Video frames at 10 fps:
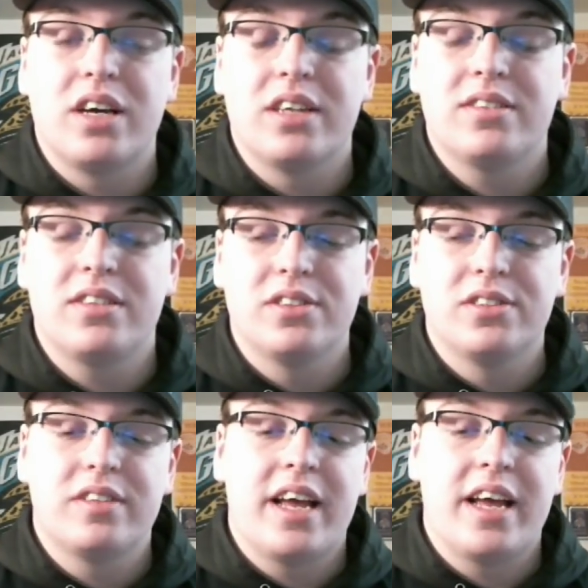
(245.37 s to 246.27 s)
skill
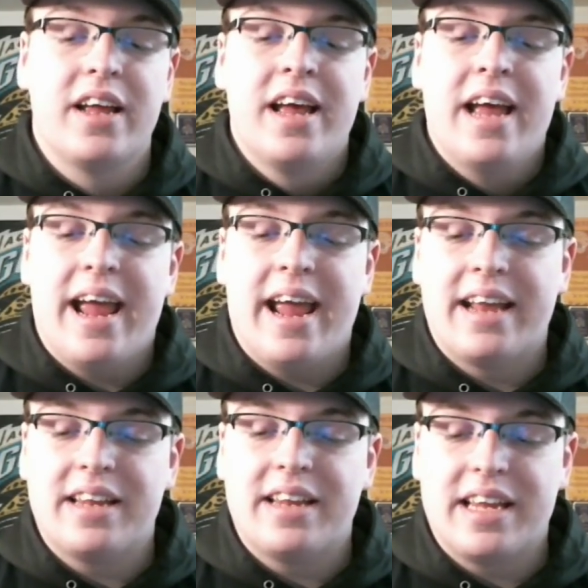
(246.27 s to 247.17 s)
set,
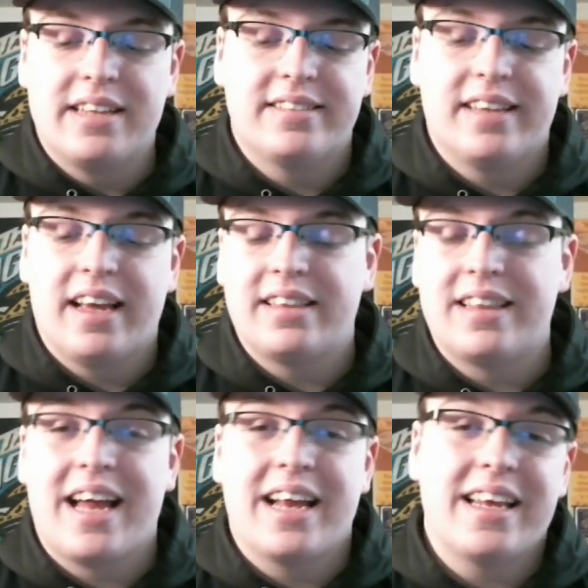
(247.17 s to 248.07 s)
and he said
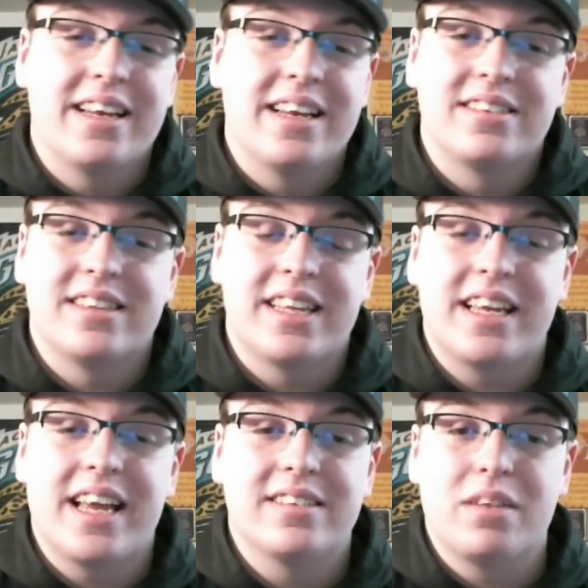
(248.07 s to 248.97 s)
that he doesn't think
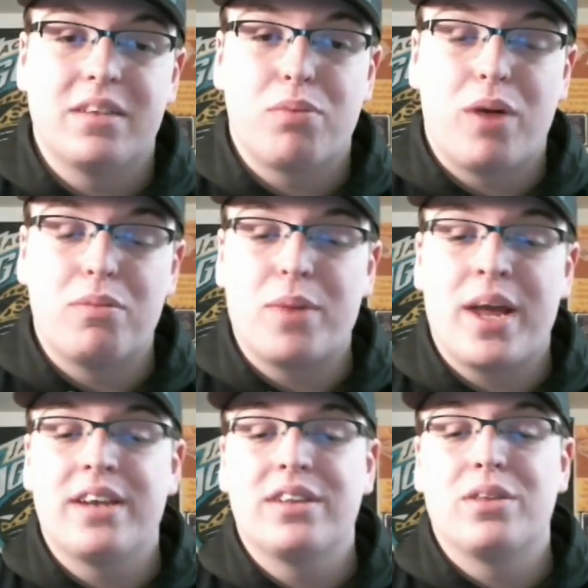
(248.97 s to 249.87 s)
he has any problem
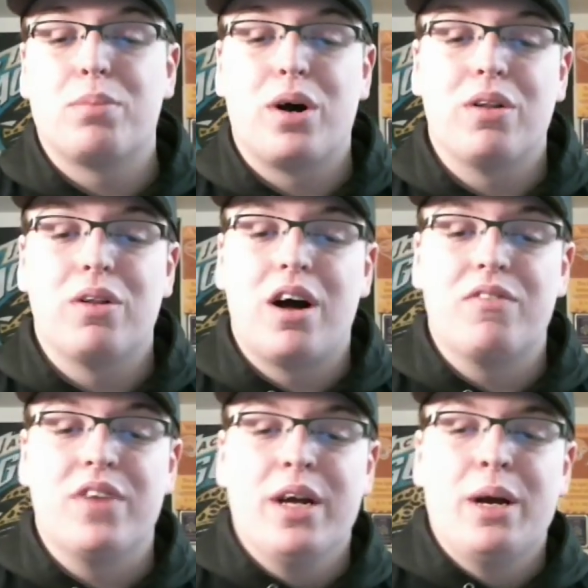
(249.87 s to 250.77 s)
handing the ball
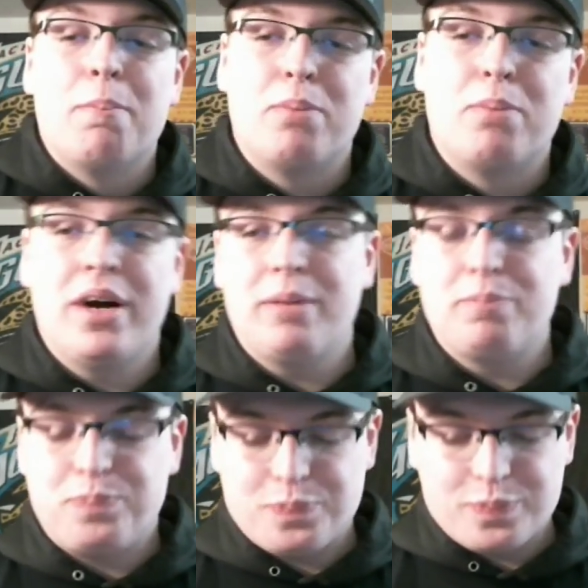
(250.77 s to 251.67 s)
off, but
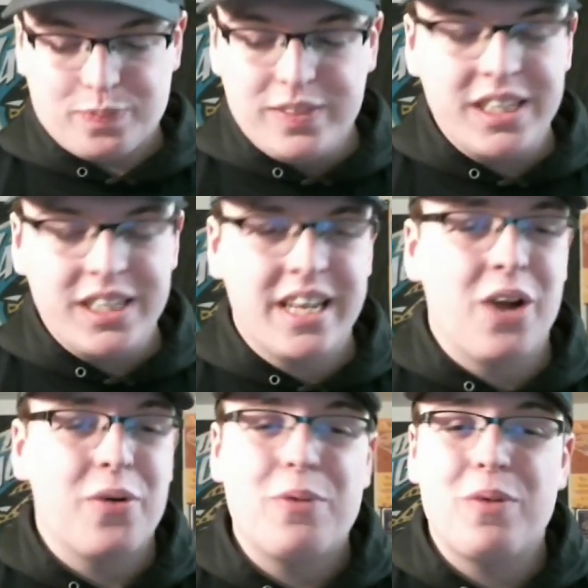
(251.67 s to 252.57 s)
he
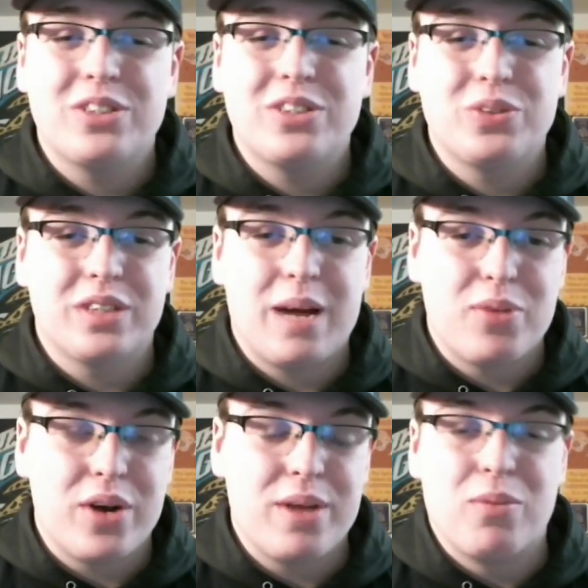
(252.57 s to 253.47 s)
went on to
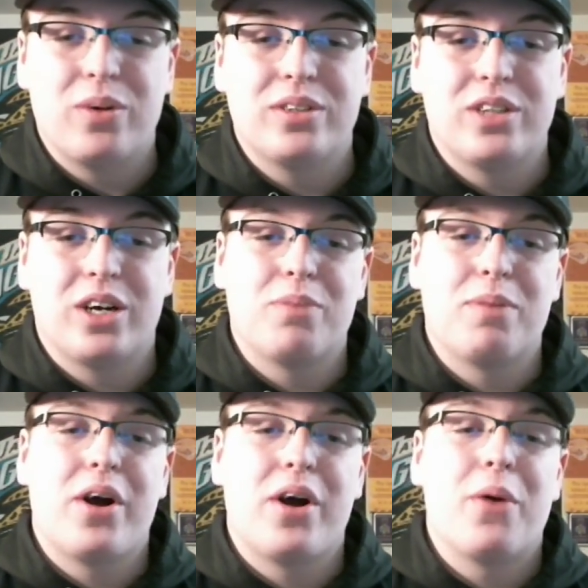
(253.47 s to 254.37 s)
elaborate more, talking
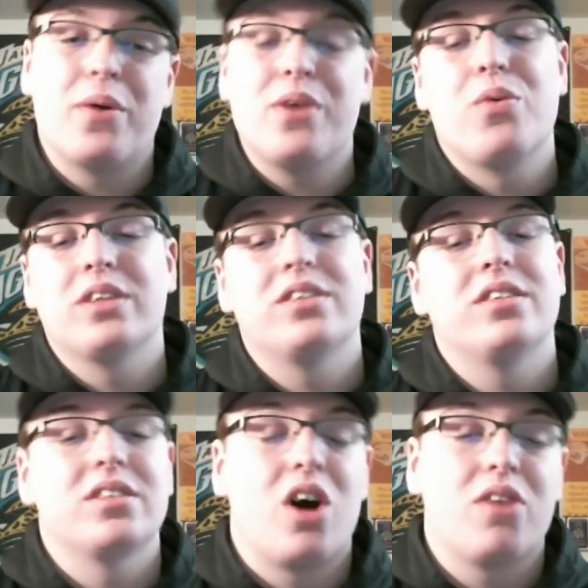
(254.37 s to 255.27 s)
about how he wants
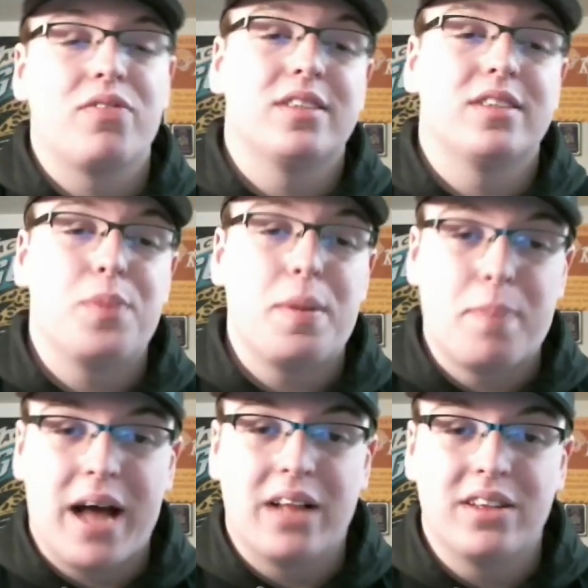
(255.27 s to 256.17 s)
this offense to be
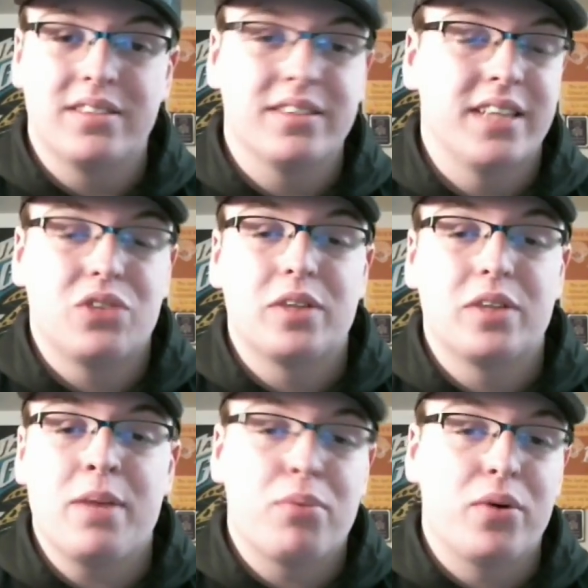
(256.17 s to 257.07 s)
balanced, and that's what
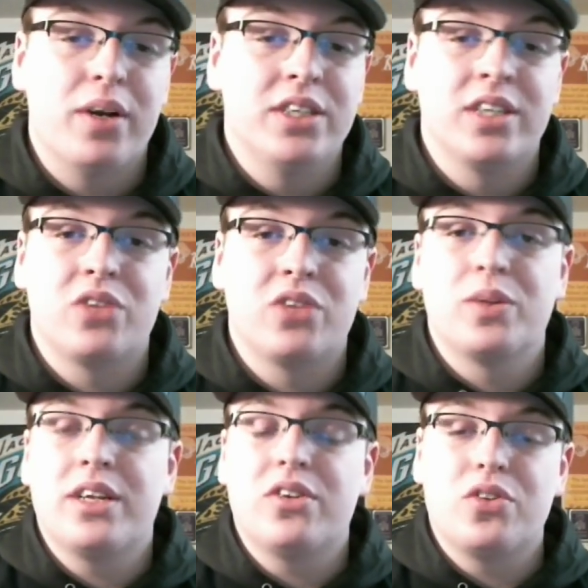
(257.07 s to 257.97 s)
they preach, and that's what
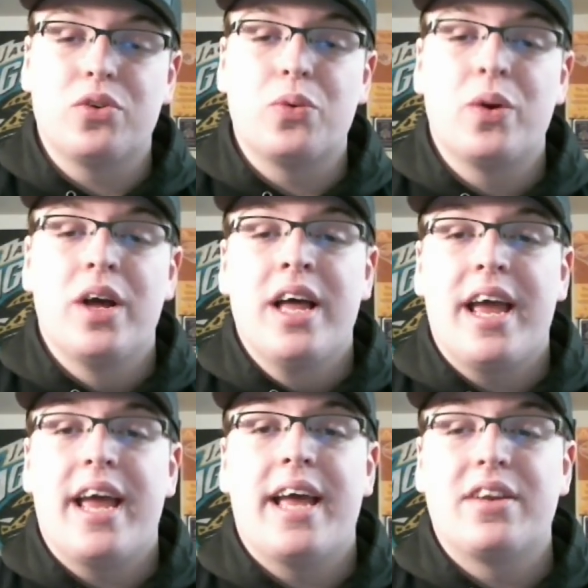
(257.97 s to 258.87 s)
they do.
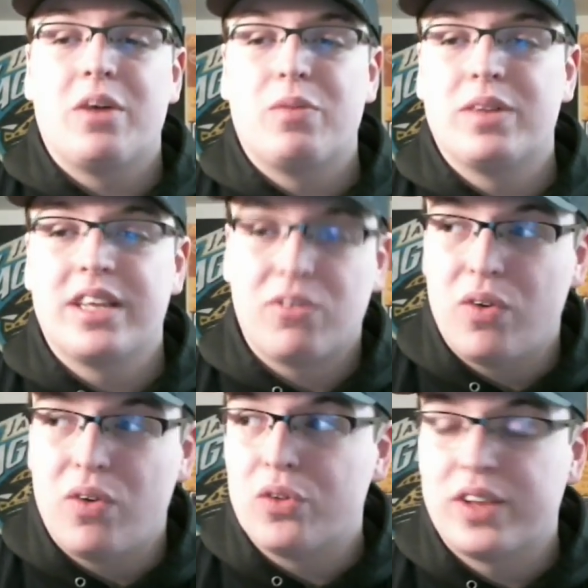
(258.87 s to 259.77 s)
And with Nick
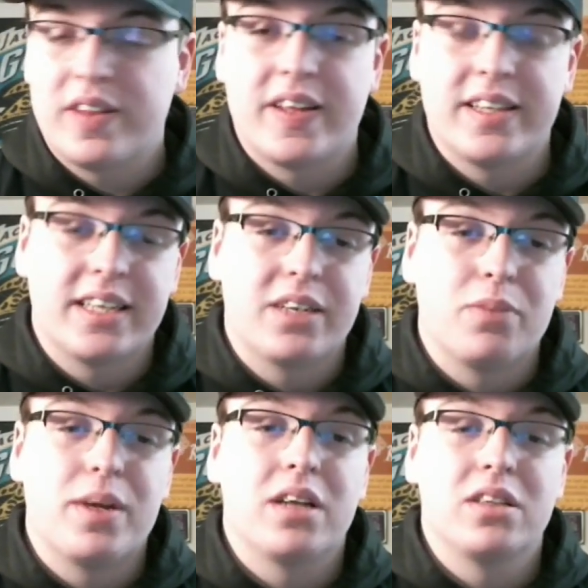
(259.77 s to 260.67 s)
Foles, they think they could
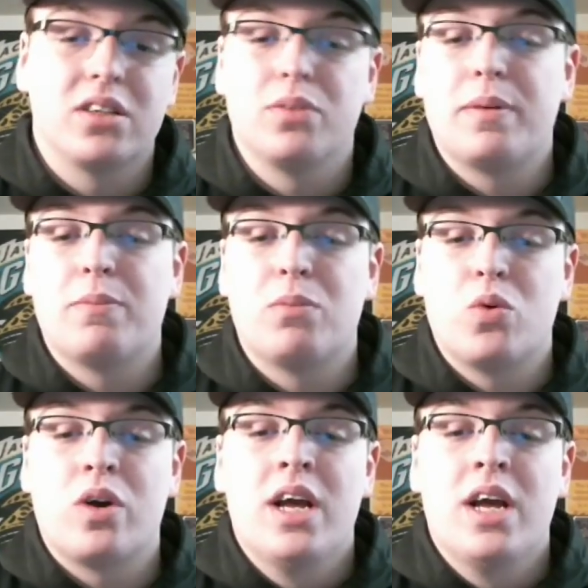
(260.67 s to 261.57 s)
be a little bit
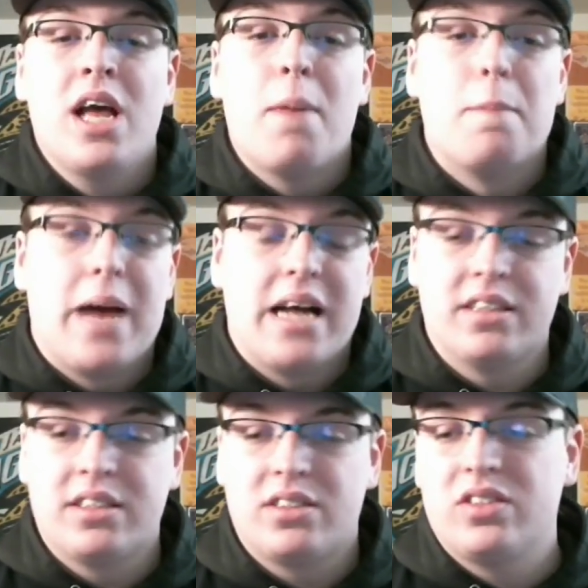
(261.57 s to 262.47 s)
more
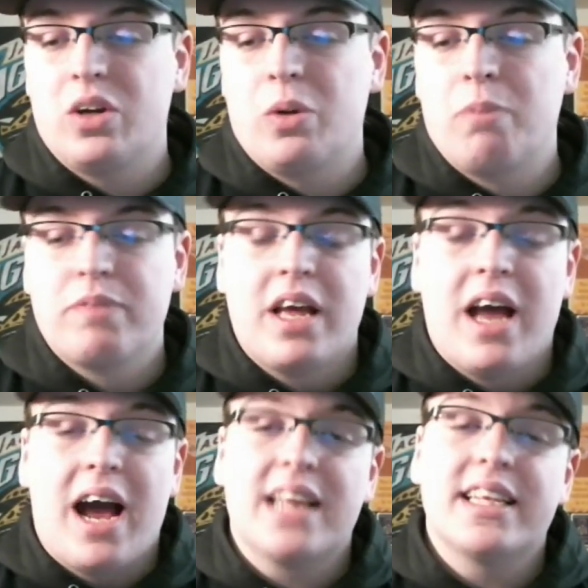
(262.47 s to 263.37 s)
balanced. So
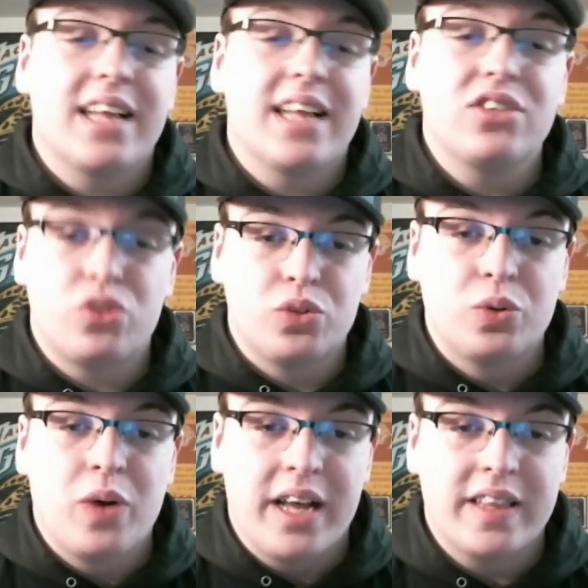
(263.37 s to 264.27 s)
I think that's
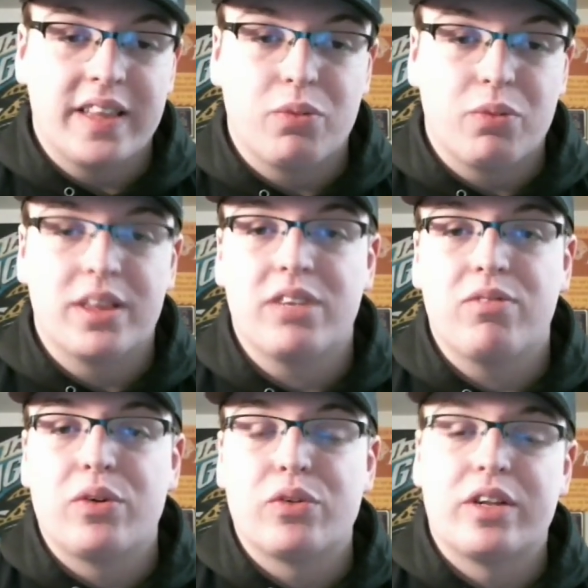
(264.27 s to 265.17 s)
true. I think with Nick
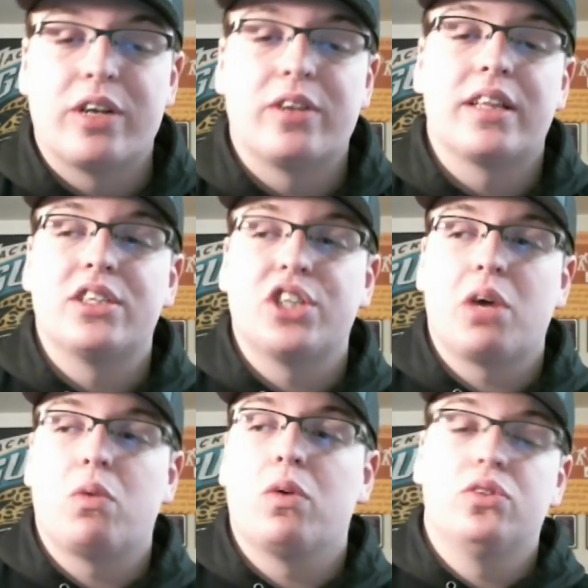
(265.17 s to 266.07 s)
Foles there, that the
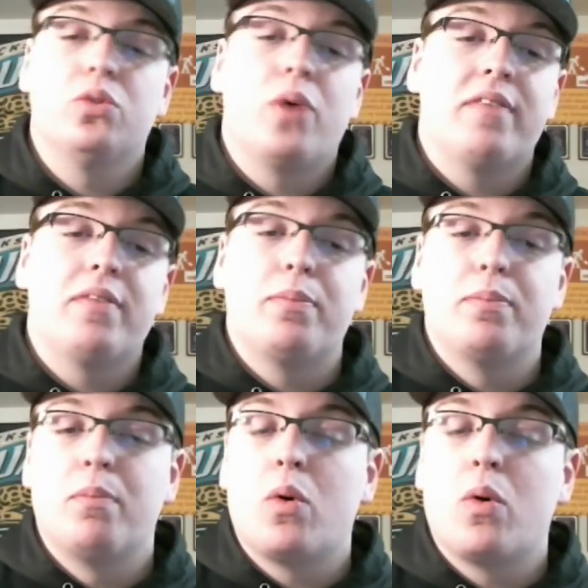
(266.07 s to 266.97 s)
Jaguars do have
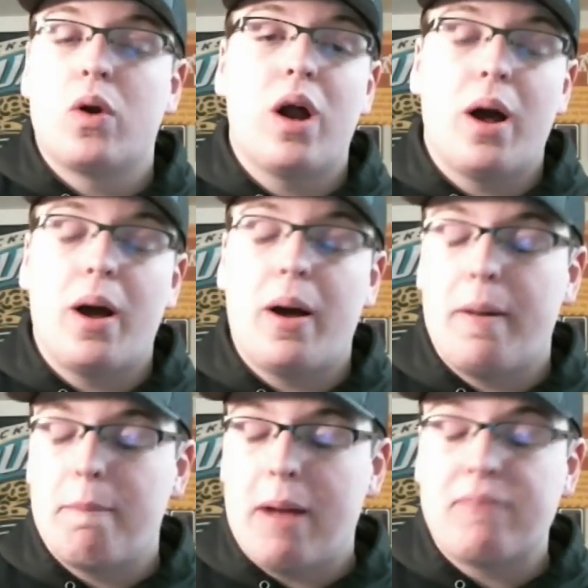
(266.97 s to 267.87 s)

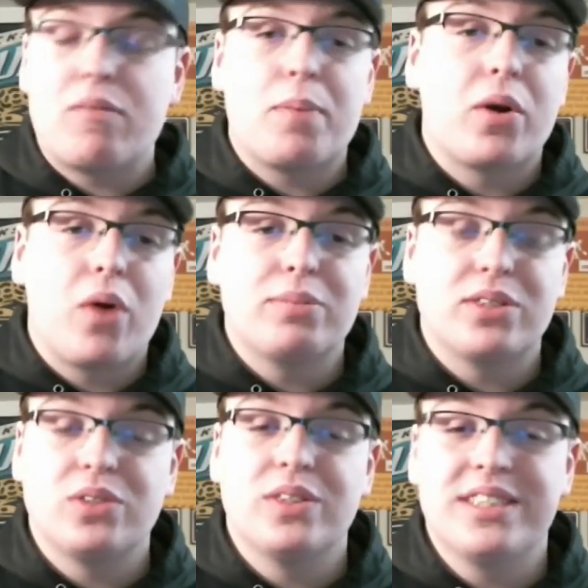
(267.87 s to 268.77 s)
a better
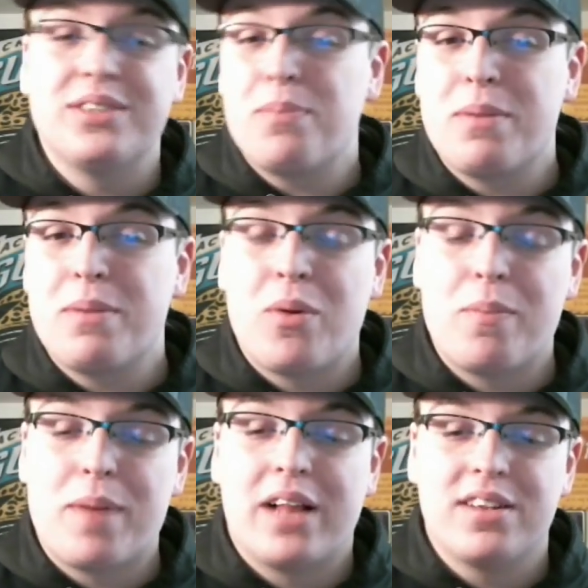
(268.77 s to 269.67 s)
opportunity to be more
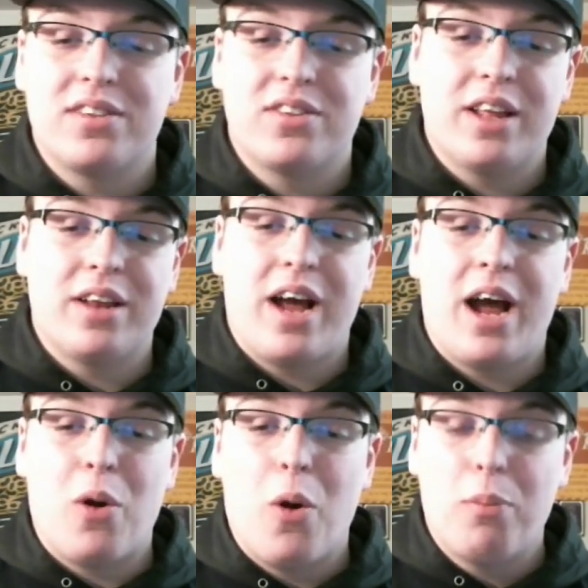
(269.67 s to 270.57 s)
balanced. And I
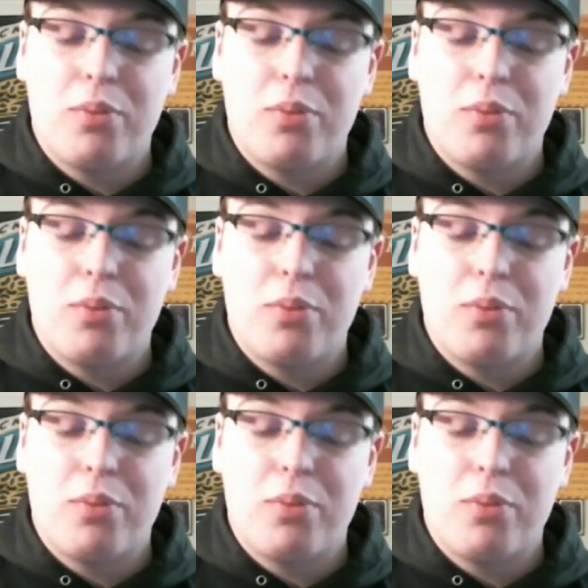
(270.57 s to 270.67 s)
hope